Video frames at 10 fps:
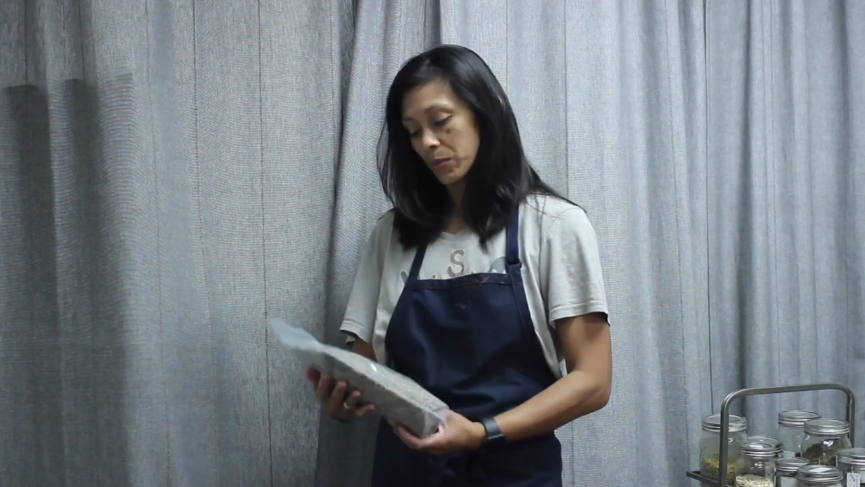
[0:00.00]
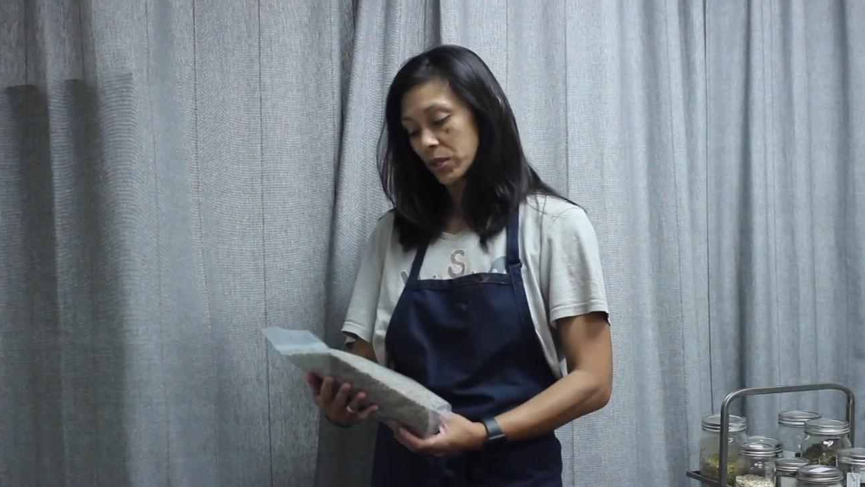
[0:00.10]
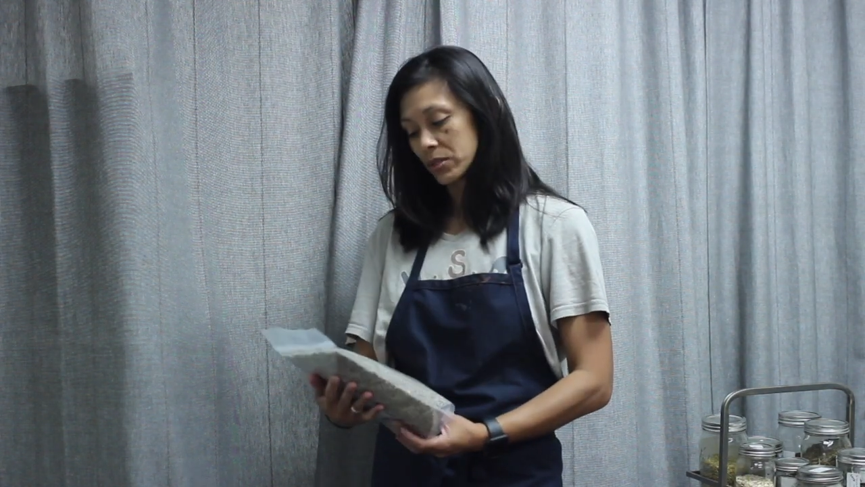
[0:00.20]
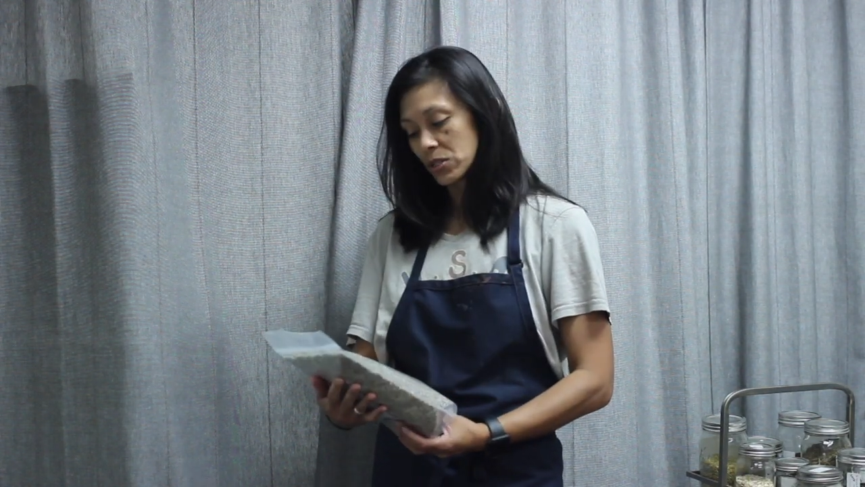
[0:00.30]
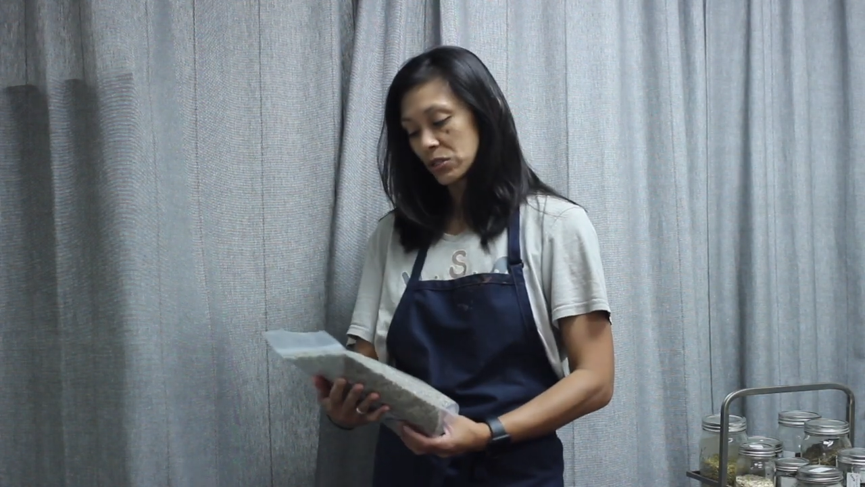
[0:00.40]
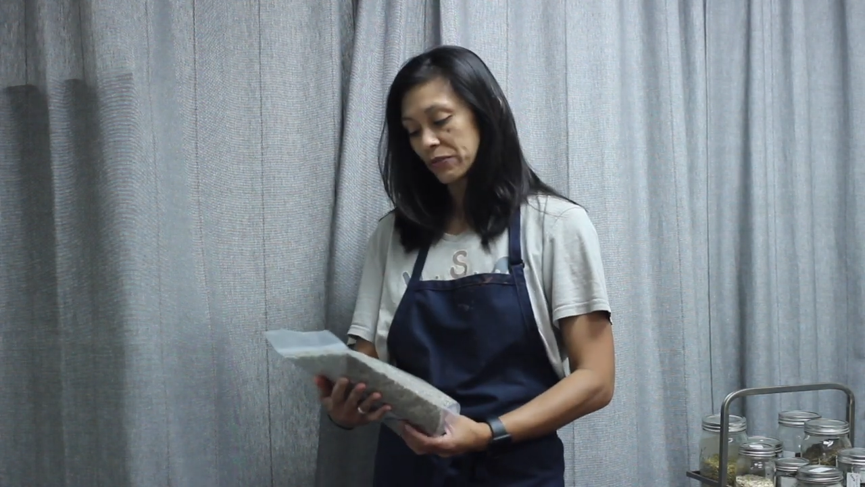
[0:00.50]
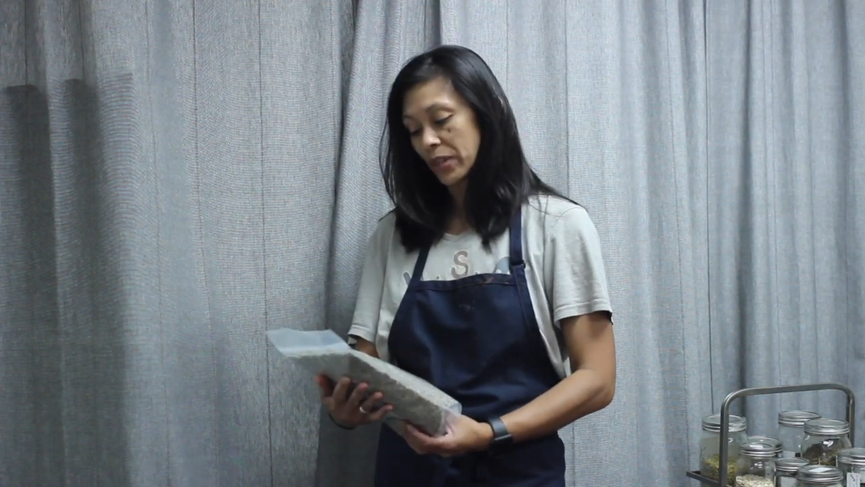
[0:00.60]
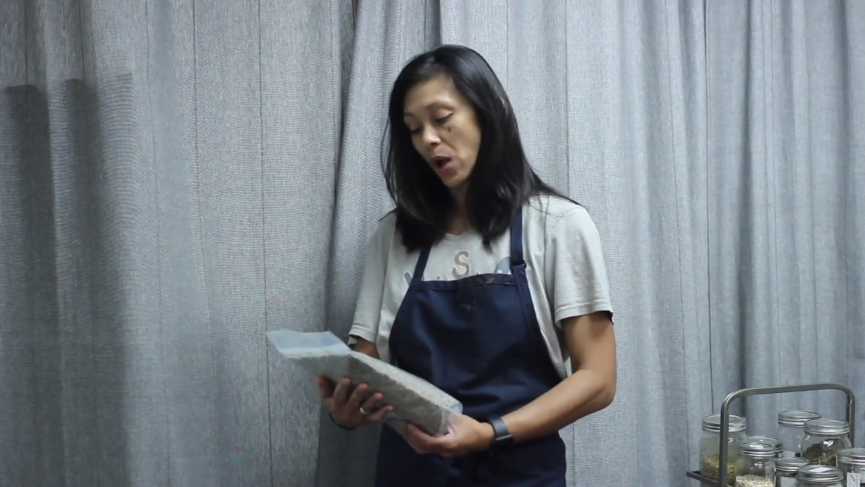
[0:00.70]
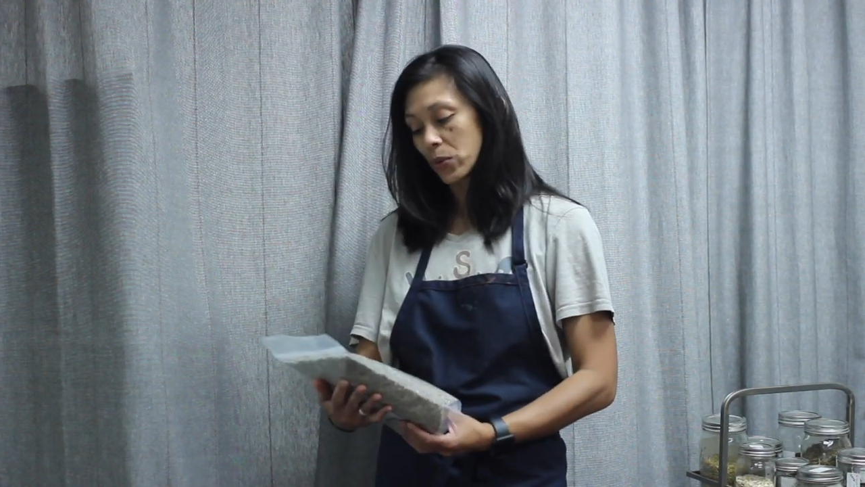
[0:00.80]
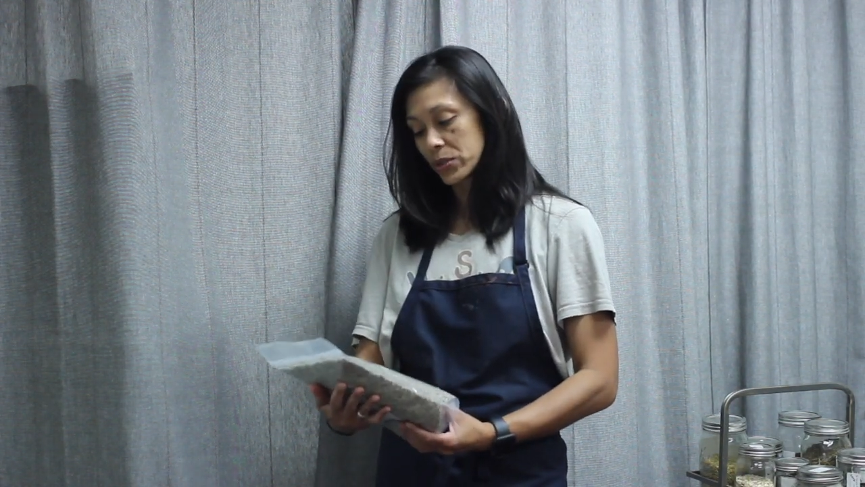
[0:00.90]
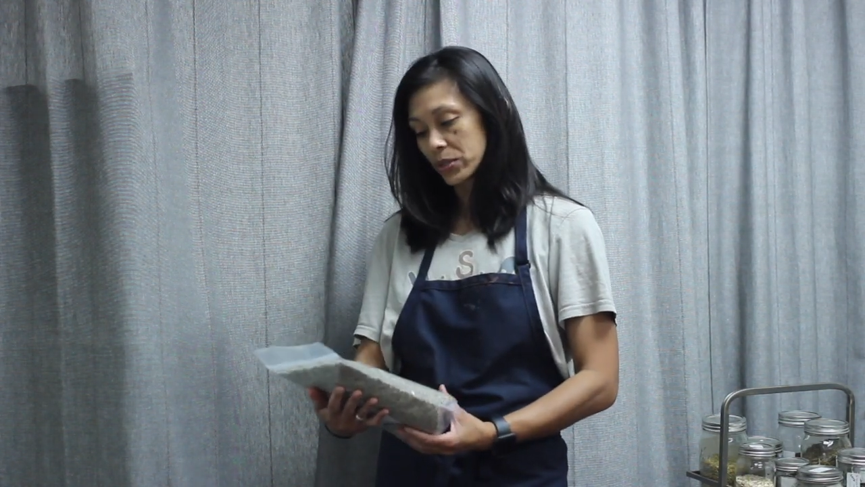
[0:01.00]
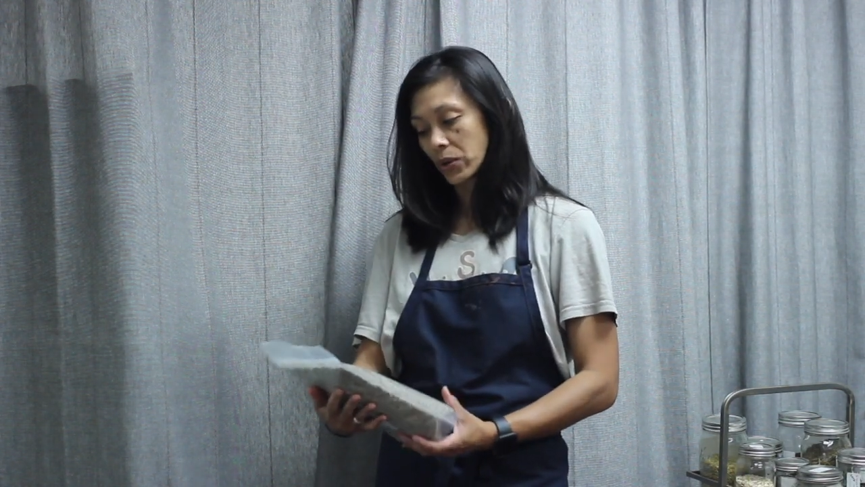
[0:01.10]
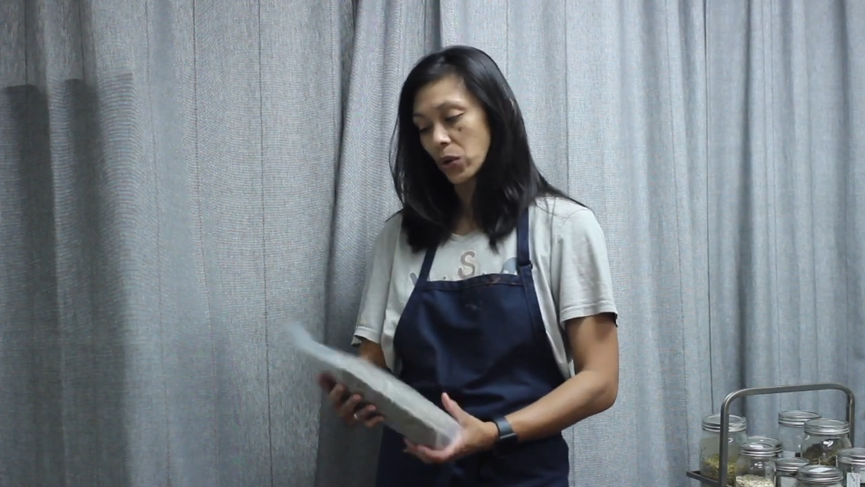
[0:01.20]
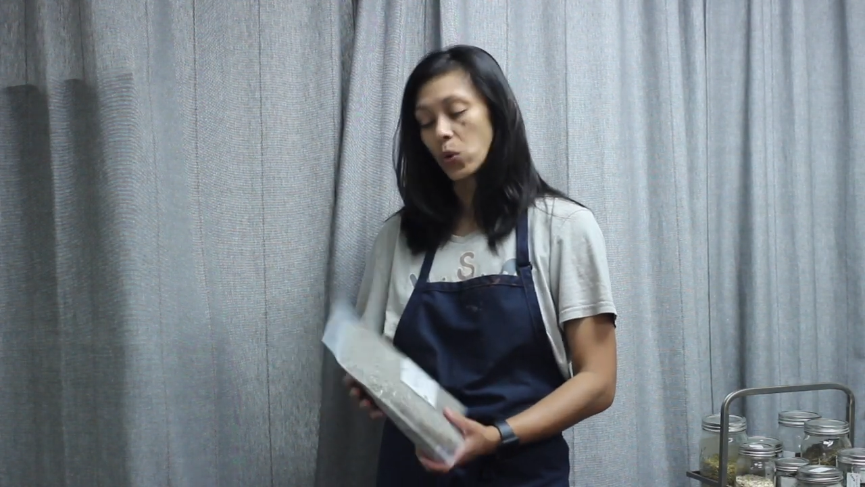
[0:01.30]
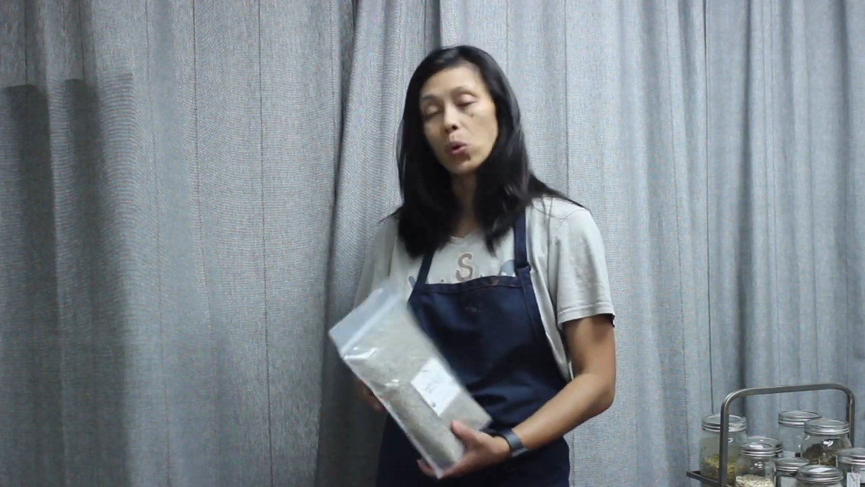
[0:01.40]
This is flowers that
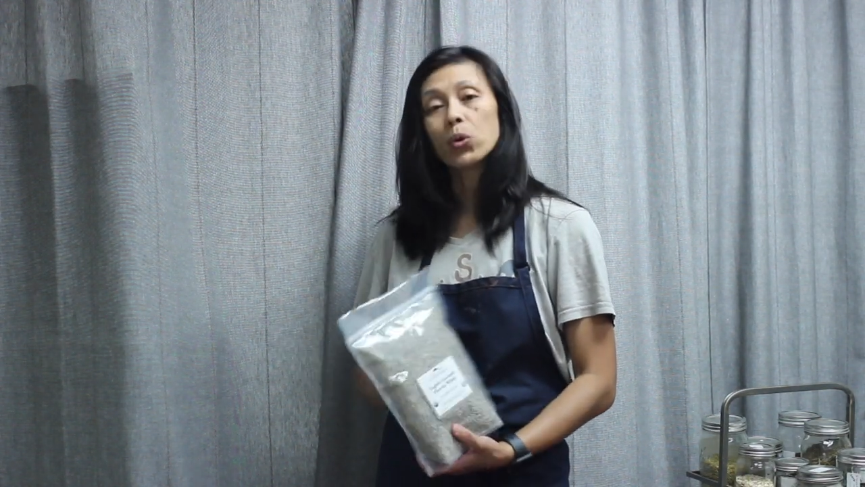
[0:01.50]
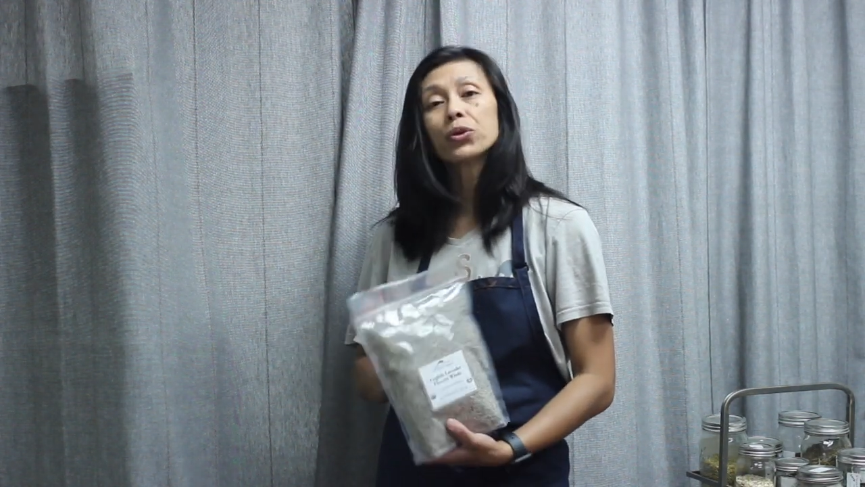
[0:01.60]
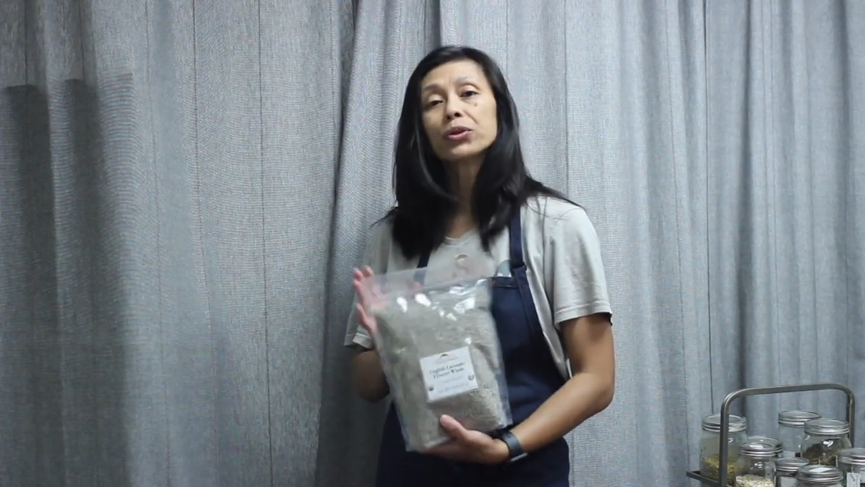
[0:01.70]
are whole.